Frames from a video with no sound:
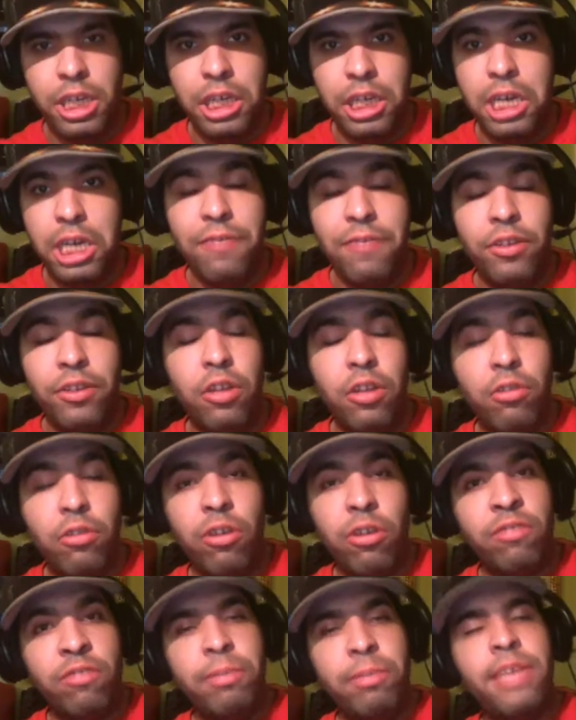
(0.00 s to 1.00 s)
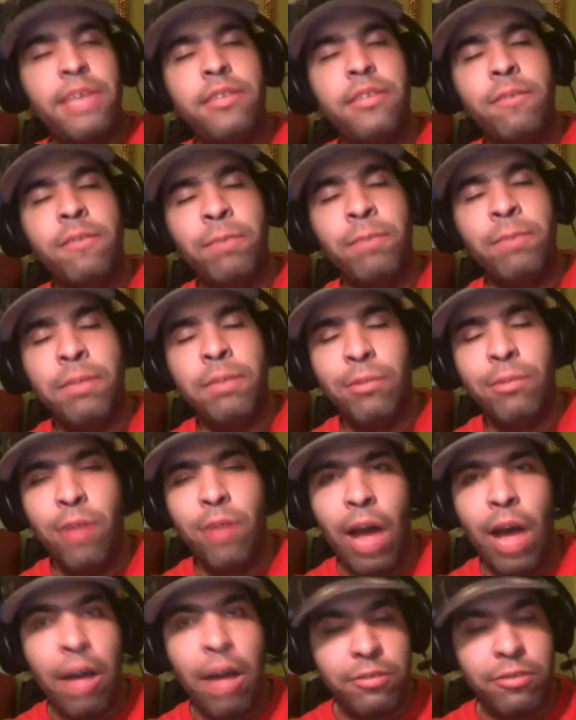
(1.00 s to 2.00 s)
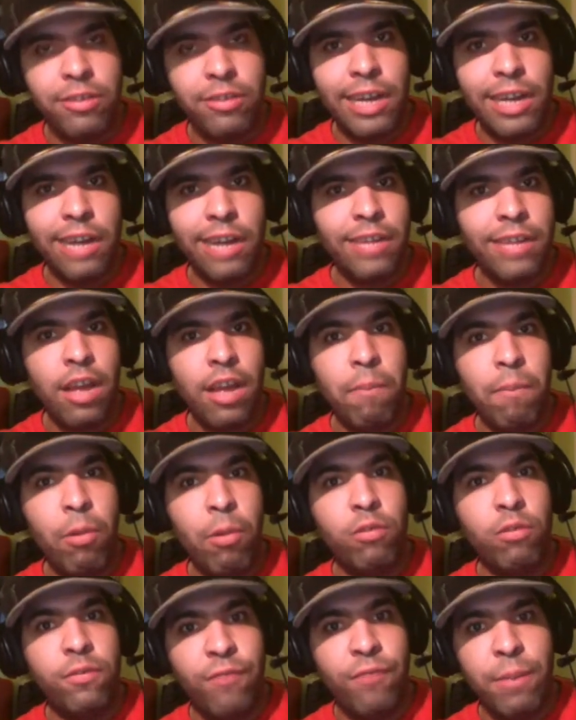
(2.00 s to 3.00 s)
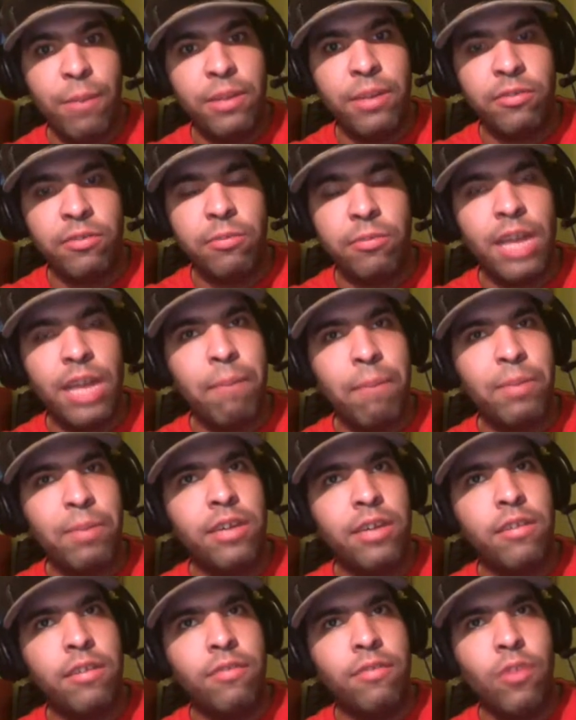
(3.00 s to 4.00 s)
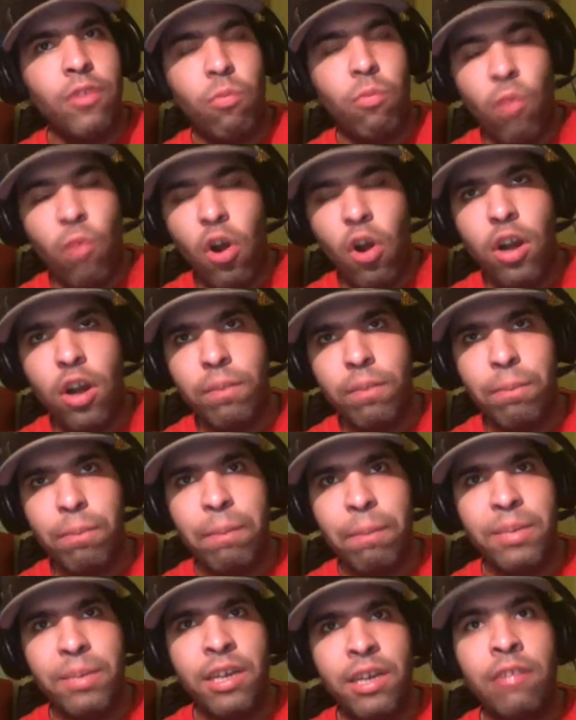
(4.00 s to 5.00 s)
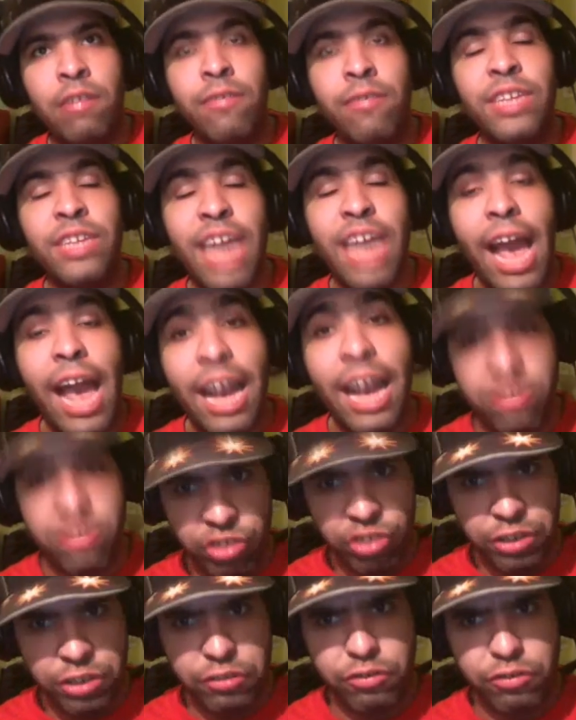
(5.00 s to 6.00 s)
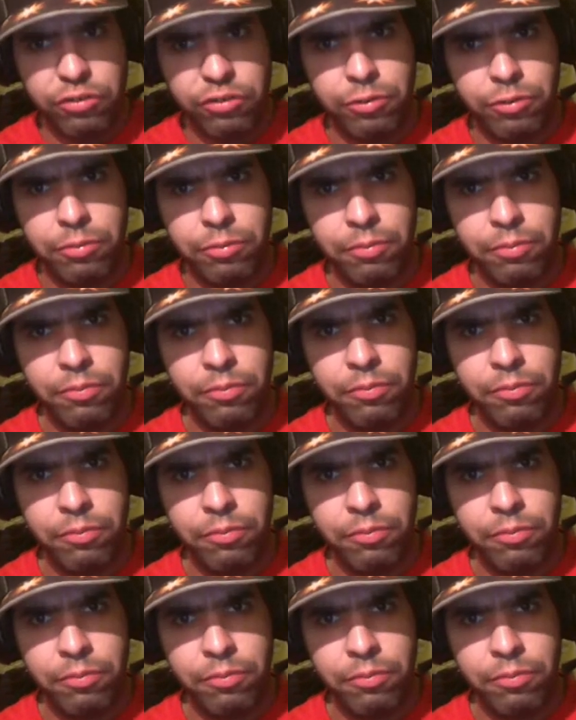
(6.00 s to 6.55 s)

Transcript: Even though plenty of people out there that oppose feminism not because of the word but because of the actions.